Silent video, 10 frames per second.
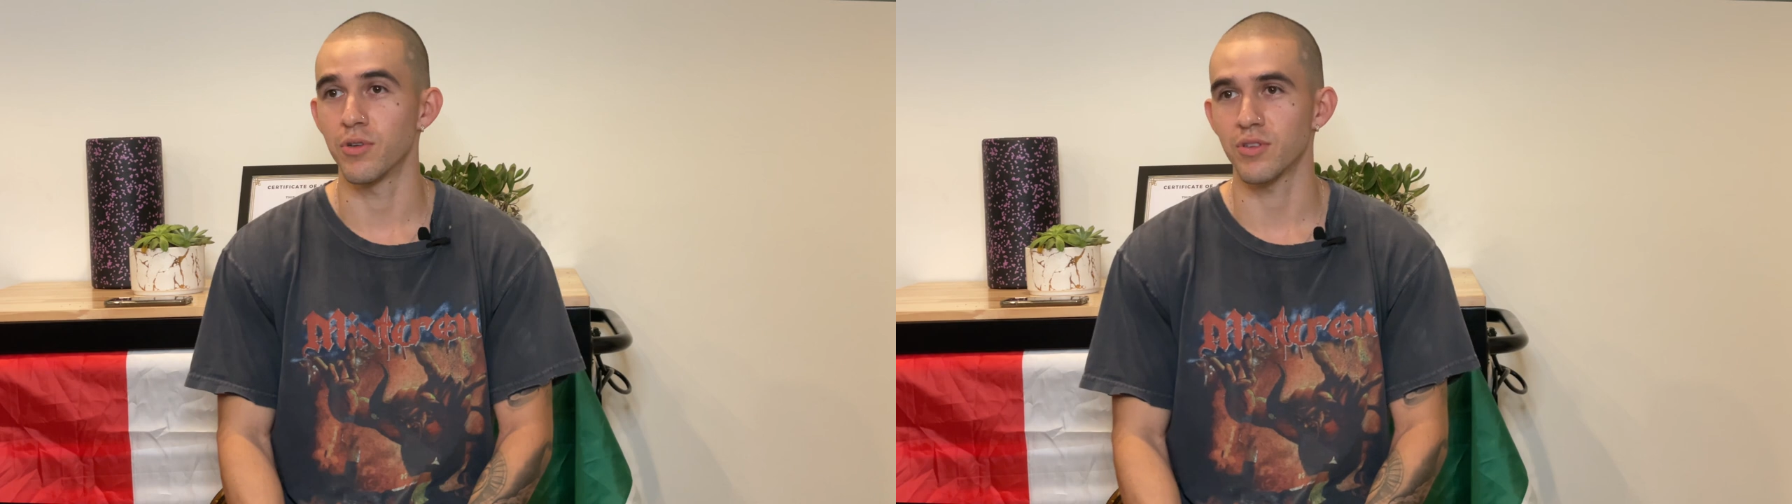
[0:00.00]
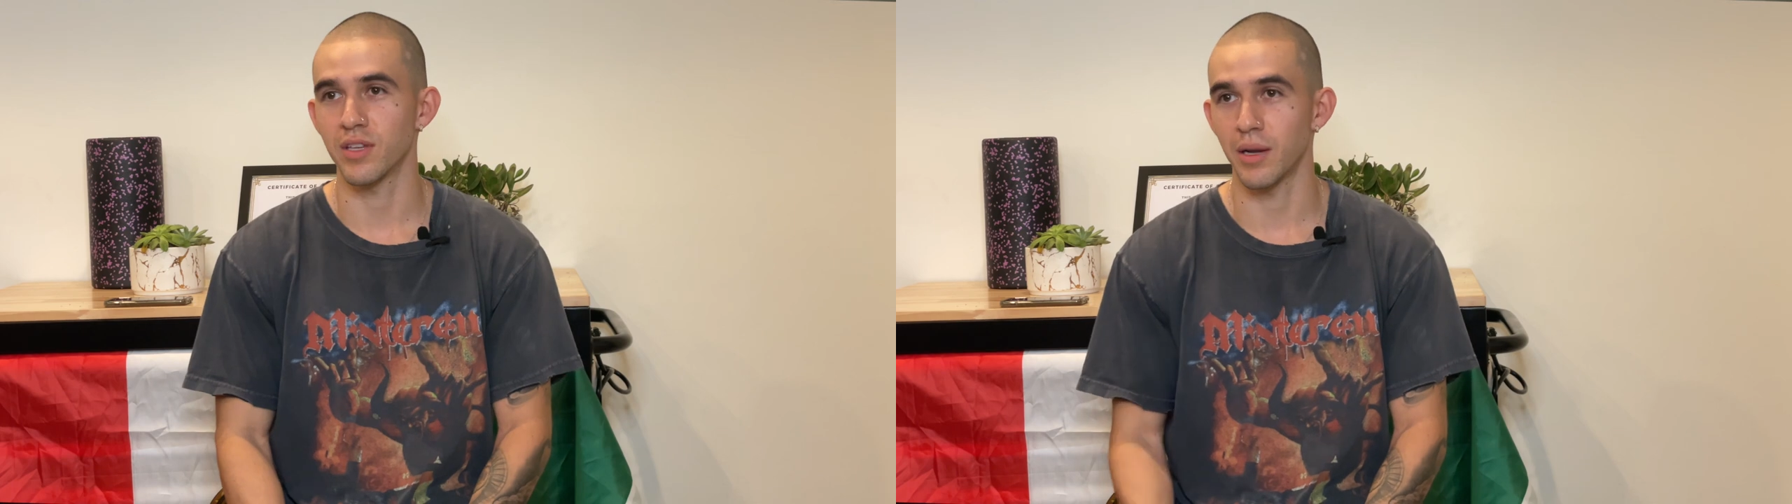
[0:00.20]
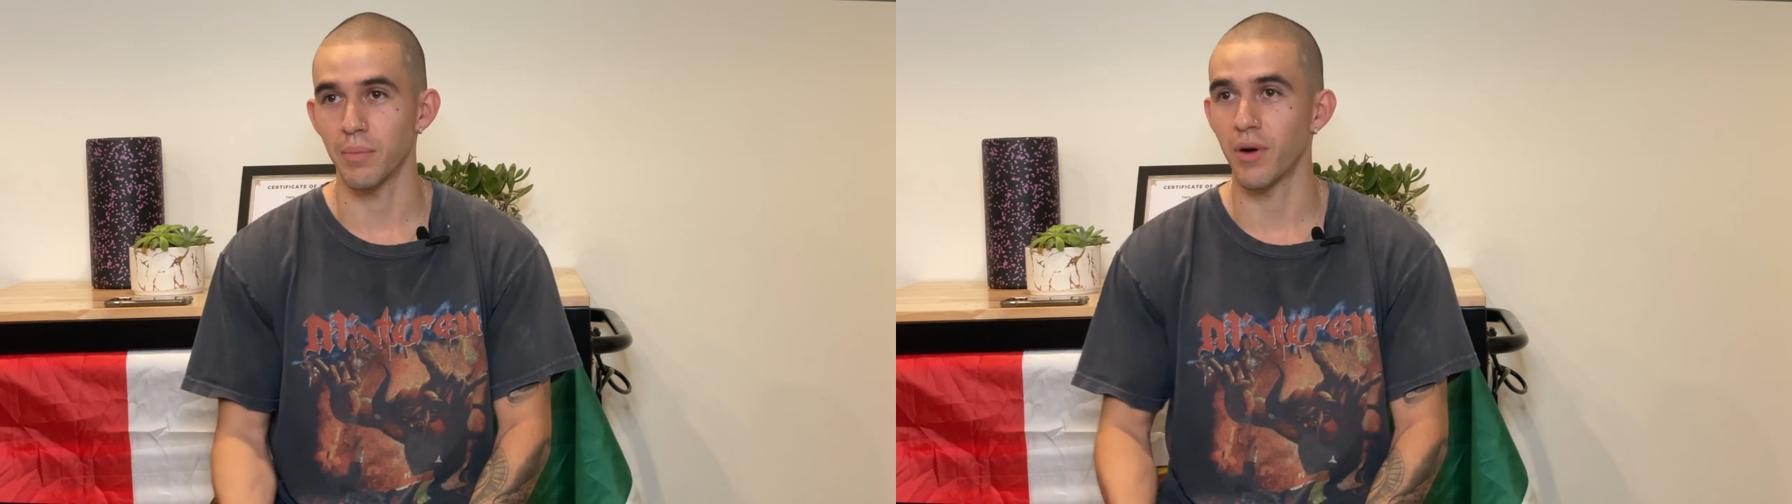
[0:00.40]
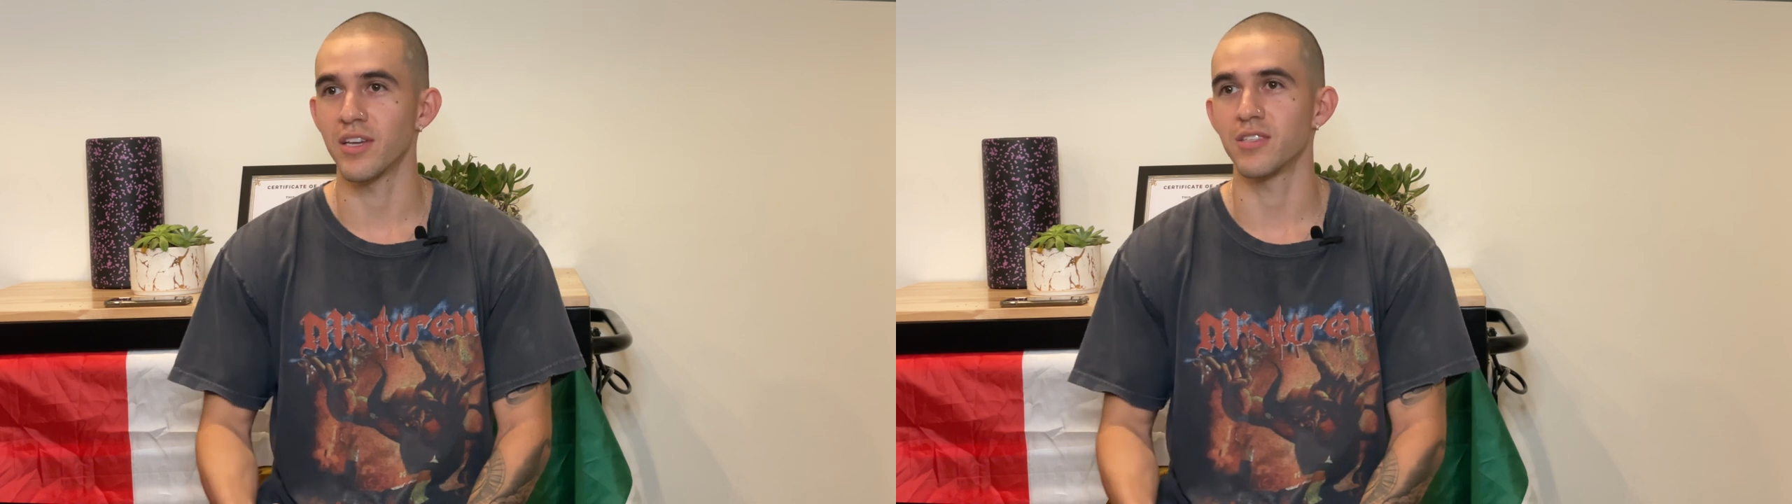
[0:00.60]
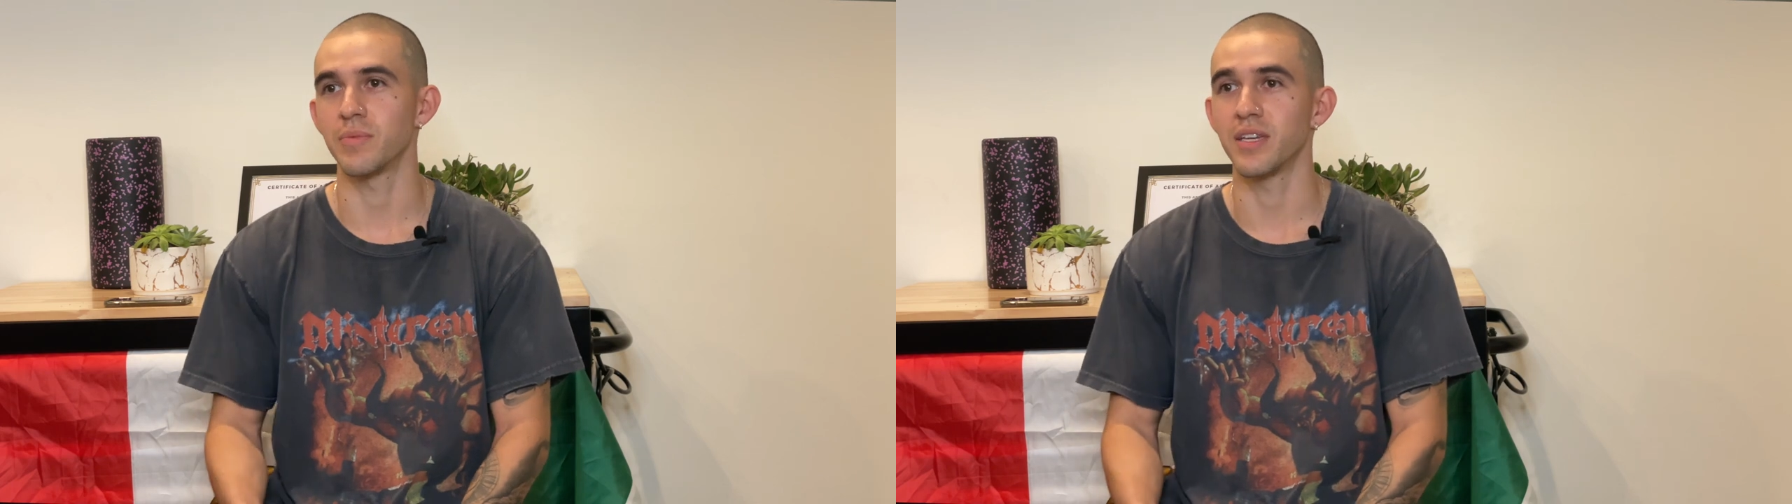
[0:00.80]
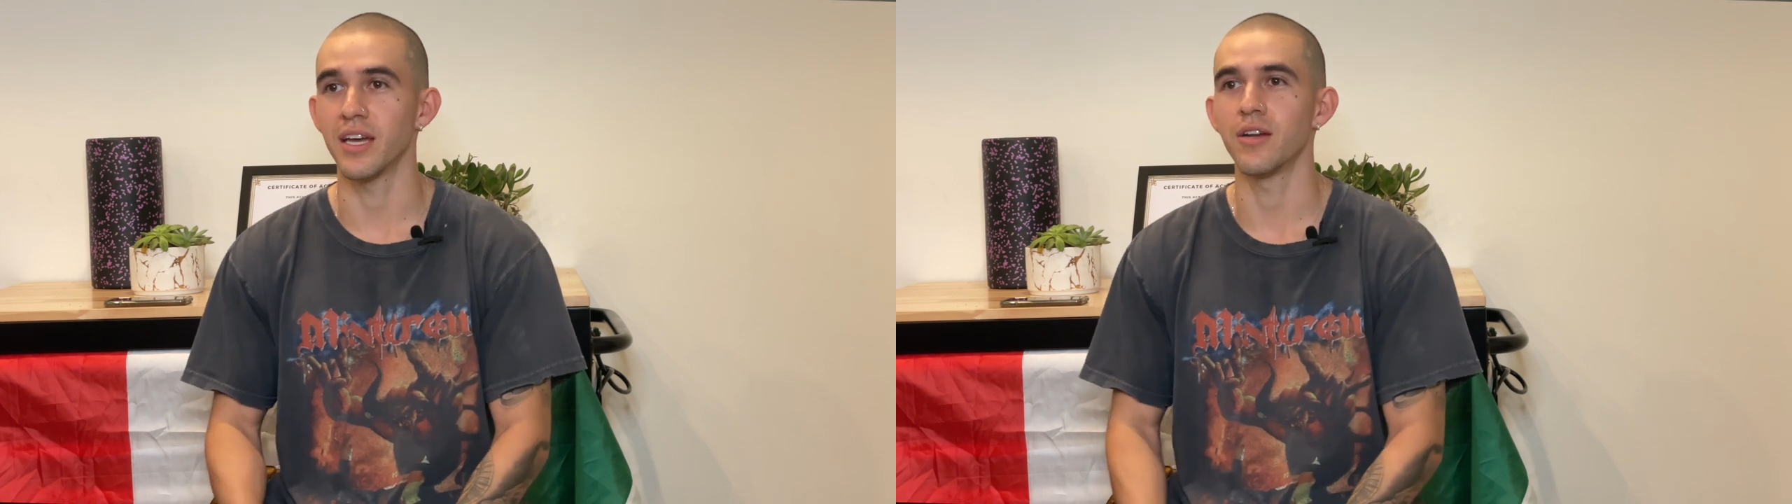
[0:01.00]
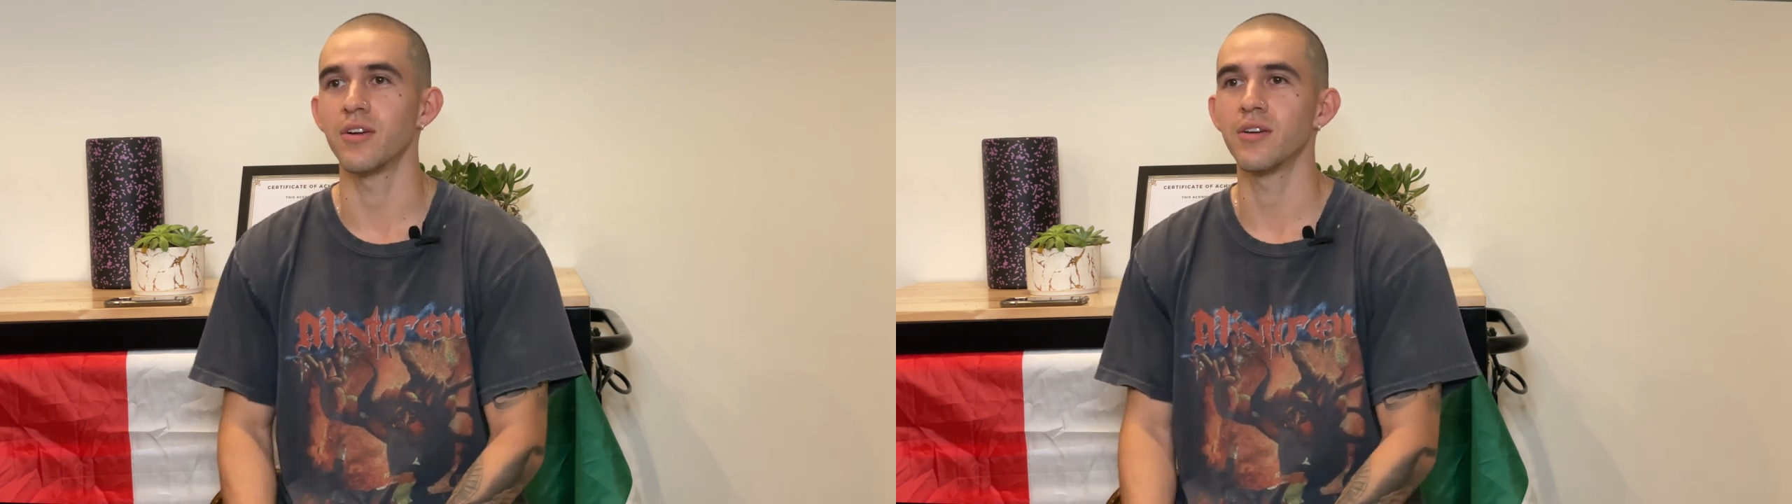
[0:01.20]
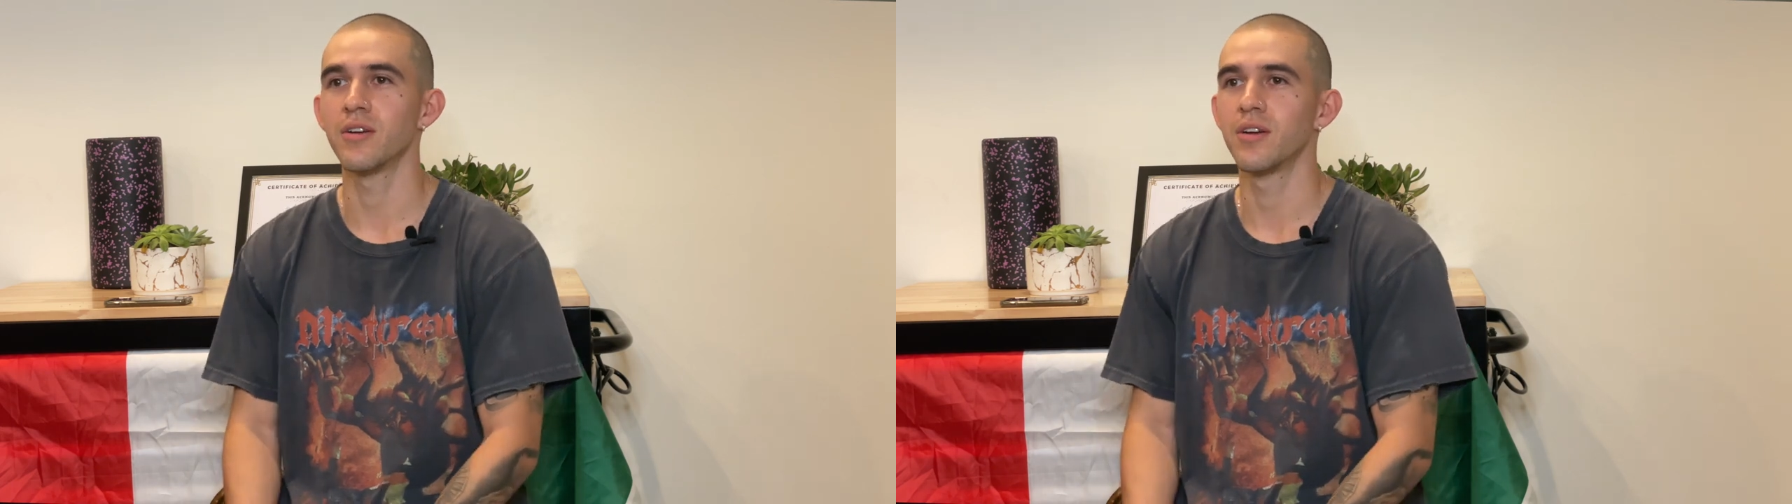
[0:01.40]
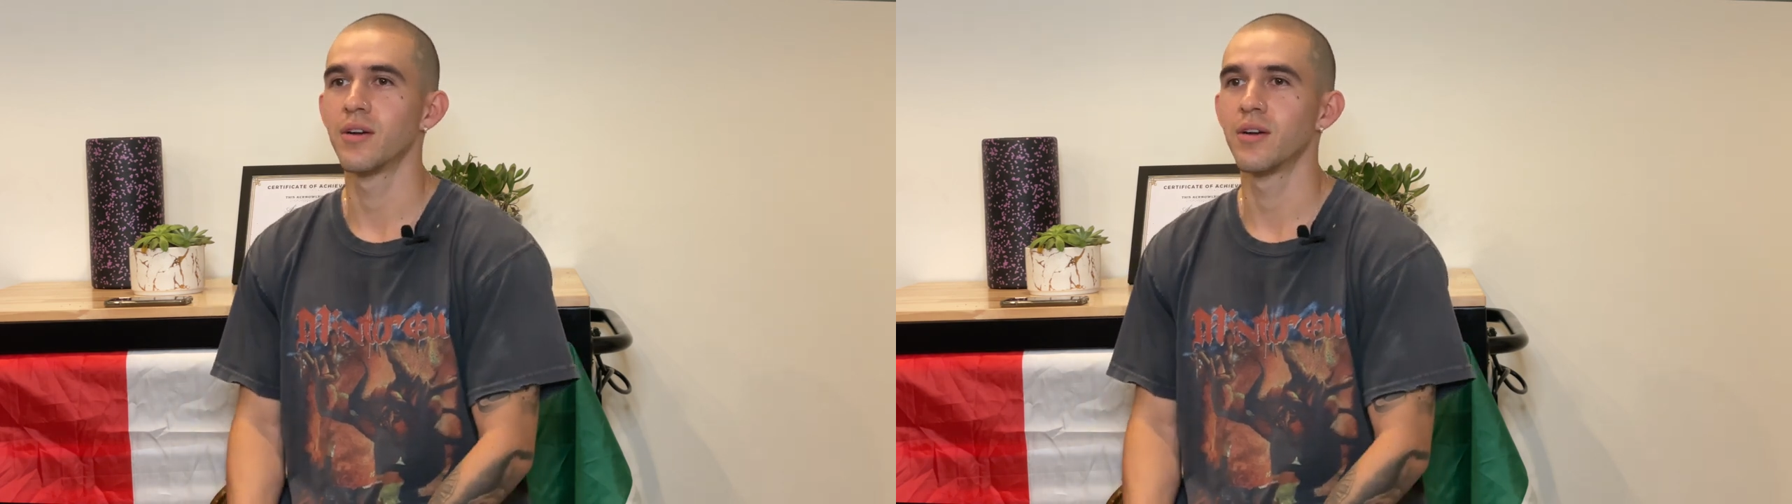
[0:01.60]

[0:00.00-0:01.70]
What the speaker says: So then I bought his beginner